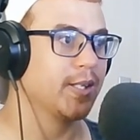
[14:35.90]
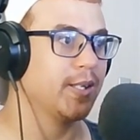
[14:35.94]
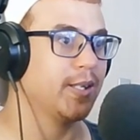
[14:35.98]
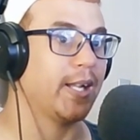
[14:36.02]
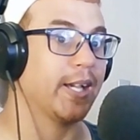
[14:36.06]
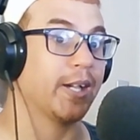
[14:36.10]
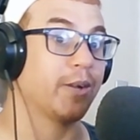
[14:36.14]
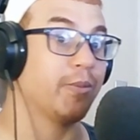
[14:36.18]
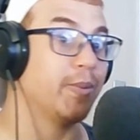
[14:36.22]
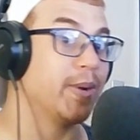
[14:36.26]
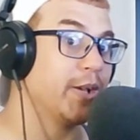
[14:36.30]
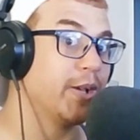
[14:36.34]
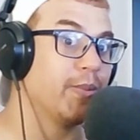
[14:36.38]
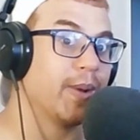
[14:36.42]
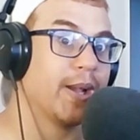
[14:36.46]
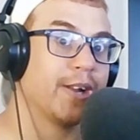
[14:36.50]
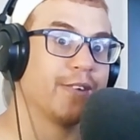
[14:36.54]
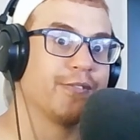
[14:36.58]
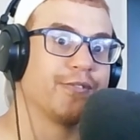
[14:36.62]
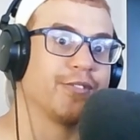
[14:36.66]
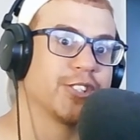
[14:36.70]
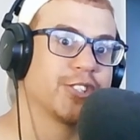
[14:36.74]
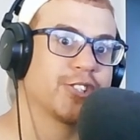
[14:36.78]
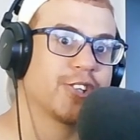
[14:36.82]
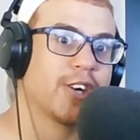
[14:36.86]
Like when he went
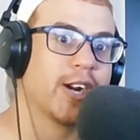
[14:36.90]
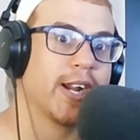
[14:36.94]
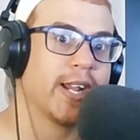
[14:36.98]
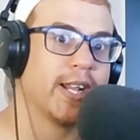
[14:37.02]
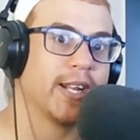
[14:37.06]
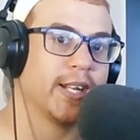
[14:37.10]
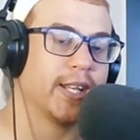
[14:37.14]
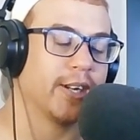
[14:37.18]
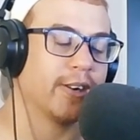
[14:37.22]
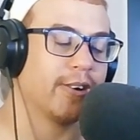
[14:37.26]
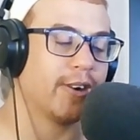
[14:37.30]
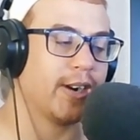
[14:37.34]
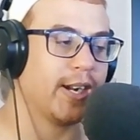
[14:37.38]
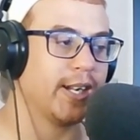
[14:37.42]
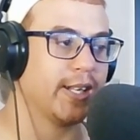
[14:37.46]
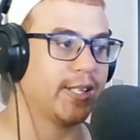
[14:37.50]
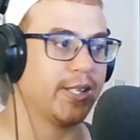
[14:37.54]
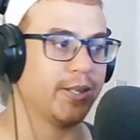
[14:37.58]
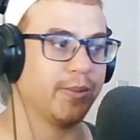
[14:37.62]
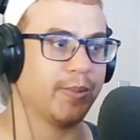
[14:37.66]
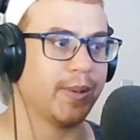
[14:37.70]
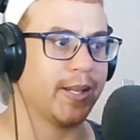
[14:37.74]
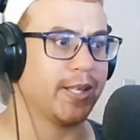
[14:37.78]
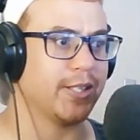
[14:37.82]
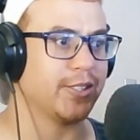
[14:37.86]
for training, right,
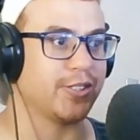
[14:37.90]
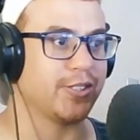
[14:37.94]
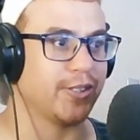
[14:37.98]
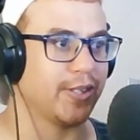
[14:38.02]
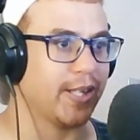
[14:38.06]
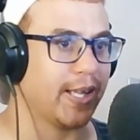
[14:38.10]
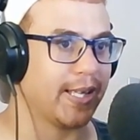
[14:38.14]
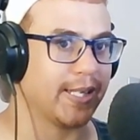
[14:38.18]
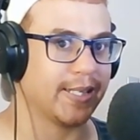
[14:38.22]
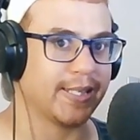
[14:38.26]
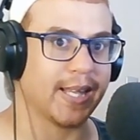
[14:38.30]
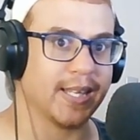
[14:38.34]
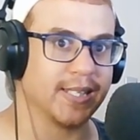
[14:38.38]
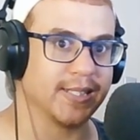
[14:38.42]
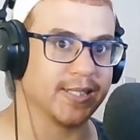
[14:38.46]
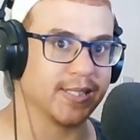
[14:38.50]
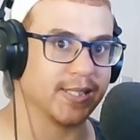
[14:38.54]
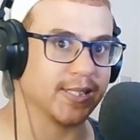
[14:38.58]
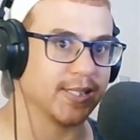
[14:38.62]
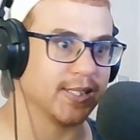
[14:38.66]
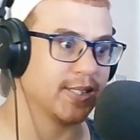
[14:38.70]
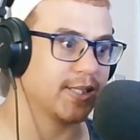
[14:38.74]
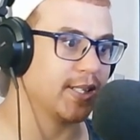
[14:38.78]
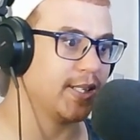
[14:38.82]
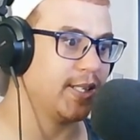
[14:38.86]
he went to that
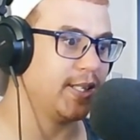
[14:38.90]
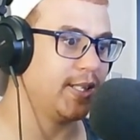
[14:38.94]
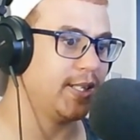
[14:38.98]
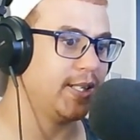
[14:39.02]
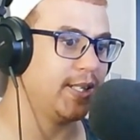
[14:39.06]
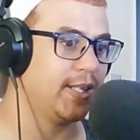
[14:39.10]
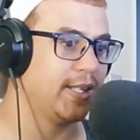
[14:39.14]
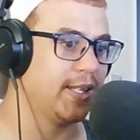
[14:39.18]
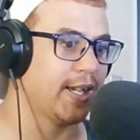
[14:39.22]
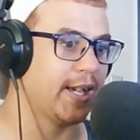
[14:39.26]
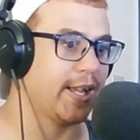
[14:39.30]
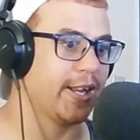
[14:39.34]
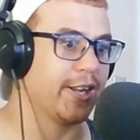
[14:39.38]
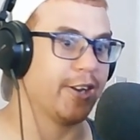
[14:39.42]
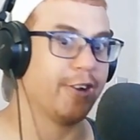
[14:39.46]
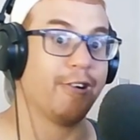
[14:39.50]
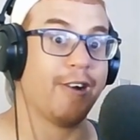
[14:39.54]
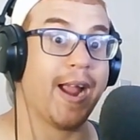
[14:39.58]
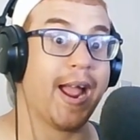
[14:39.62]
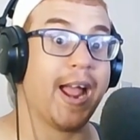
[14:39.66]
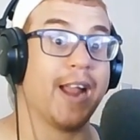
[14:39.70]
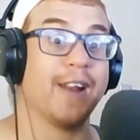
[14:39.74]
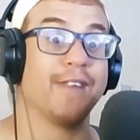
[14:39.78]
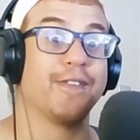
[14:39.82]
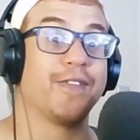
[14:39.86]
desert and he
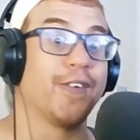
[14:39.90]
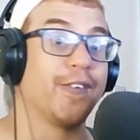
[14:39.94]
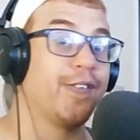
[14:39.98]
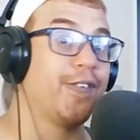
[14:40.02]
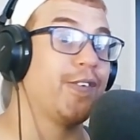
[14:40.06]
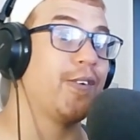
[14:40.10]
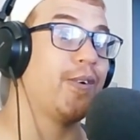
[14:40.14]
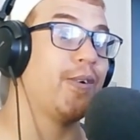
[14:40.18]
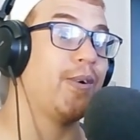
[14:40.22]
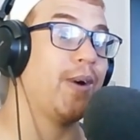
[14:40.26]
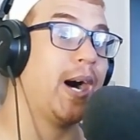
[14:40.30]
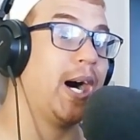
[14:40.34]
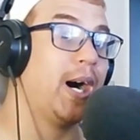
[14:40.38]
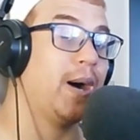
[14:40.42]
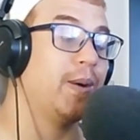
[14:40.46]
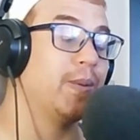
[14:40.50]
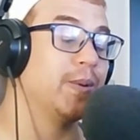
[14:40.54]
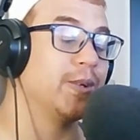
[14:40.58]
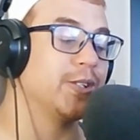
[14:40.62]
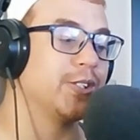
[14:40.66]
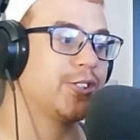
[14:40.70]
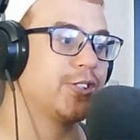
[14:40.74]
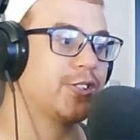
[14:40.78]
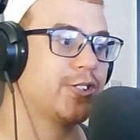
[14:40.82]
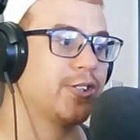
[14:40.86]
ran for 4
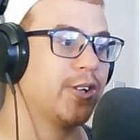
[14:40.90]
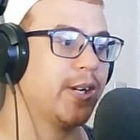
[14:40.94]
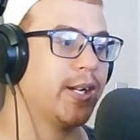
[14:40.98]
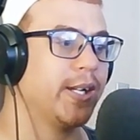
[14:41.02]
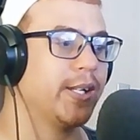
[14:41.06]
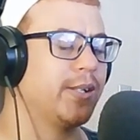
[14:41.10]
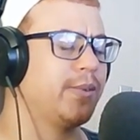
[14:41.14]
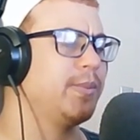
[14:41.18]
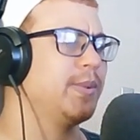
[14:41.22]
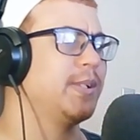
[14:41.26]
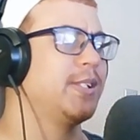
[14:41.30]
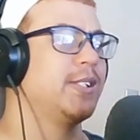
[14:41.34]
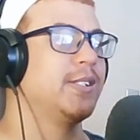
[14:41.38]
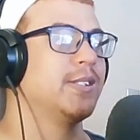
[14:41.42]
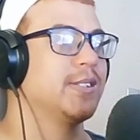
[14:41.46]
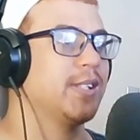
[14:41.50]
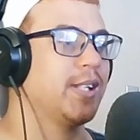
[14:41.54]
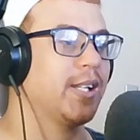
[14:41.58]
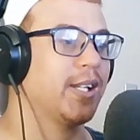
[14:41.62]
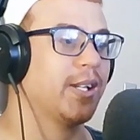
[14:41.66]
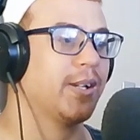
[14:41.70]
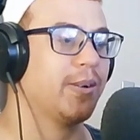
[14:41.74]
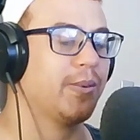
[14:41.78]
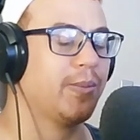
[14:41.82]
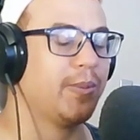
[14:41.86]
hours straight, which is
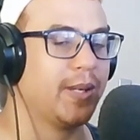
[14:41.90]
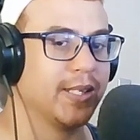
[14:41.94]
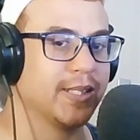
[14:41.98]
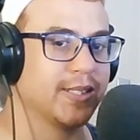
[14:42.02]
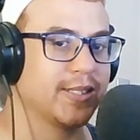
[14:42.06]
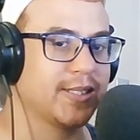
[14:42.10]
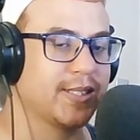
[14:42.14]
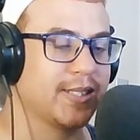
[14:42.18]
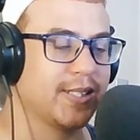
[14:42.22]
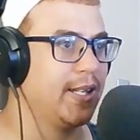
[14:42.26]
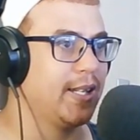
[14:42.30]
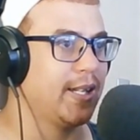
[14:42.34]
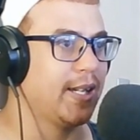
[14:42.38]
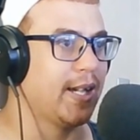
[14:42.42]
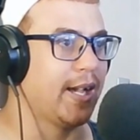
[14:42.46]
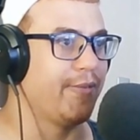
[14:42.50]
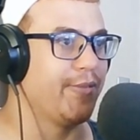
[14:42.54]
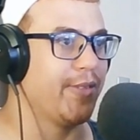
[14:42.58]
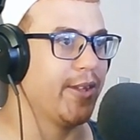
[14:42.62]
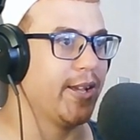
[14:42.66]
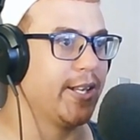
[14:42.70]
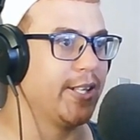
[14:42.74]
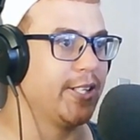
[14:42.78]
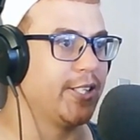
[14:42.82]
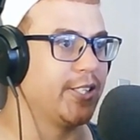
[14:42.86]
like, what? And
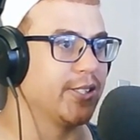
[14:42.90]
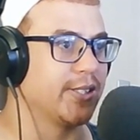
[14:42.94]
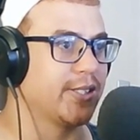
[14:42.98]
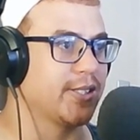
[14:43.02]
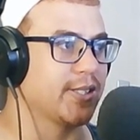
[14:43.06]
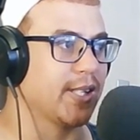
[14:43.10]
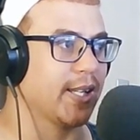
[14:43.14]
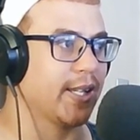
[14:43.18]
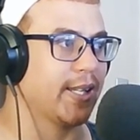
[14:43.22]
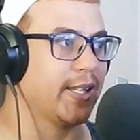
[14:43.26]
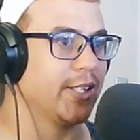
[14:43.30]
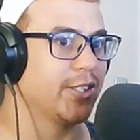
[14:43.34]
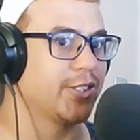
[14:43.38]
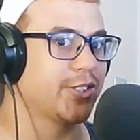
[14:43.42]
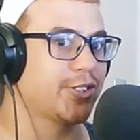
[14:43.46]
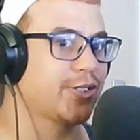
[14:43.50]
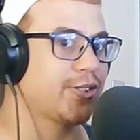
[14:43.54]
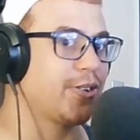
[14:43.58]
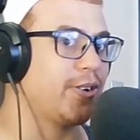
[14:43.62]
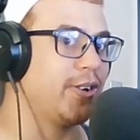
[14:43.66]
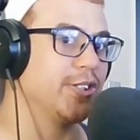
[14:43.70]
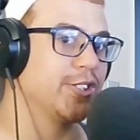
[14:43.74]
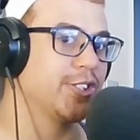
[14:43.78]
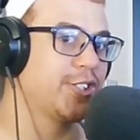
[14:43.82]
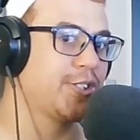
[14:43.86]
then he just like gets
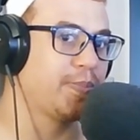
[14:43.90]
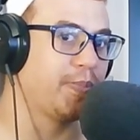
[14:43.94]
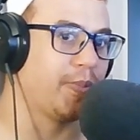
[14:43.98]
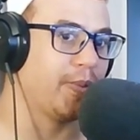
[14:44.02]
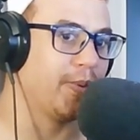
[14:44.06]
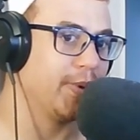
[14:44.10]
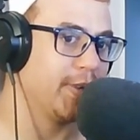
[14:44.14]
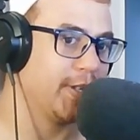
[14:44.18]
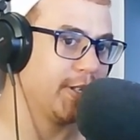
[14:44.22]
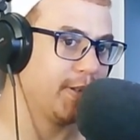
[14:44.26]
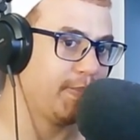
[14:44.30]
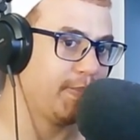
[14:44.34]
transported